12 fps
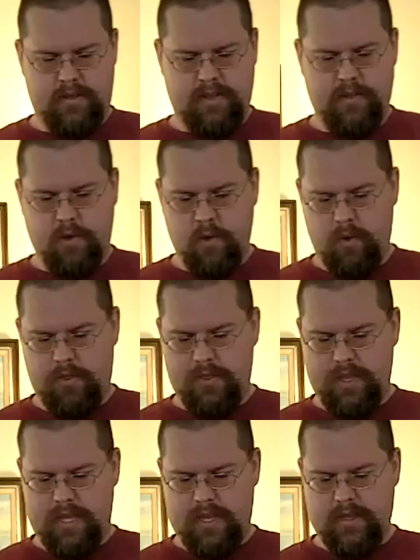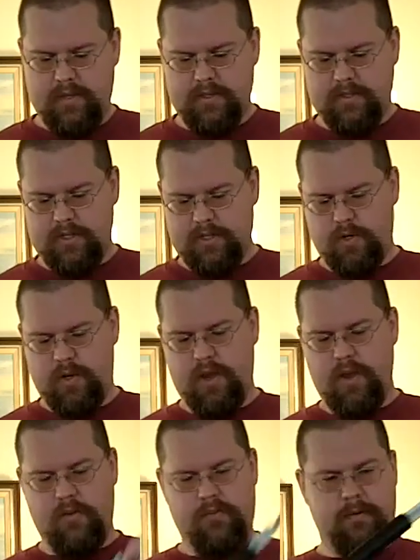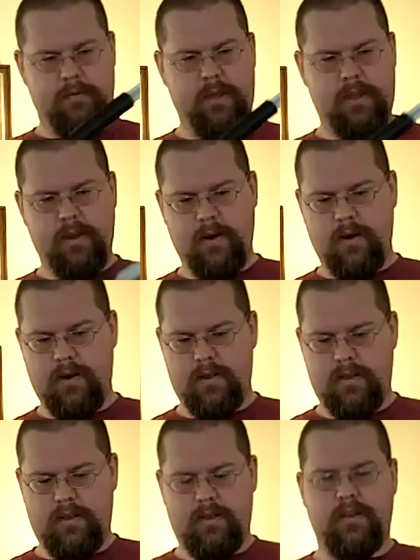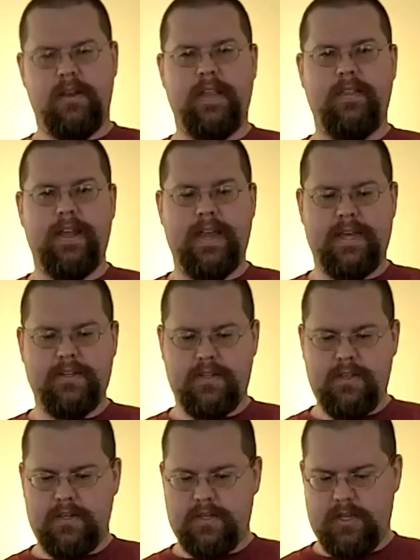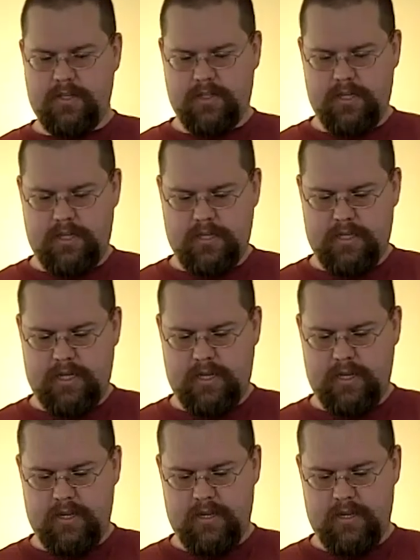And the cool thing is you can go from here, and then as this gets easy,